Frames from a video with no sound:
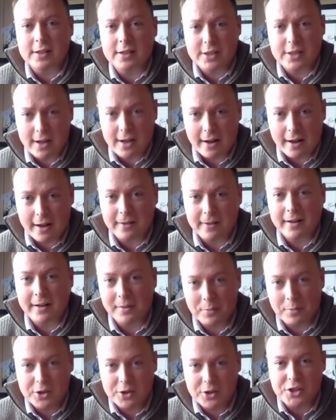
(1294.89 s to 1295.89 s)
It's an honor.
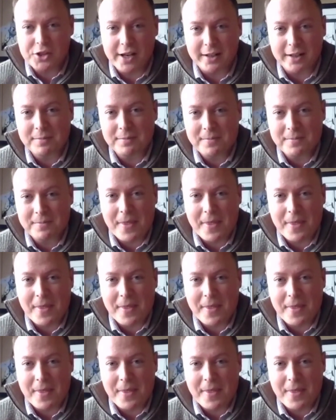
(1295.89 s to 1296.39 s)
I appreciate it.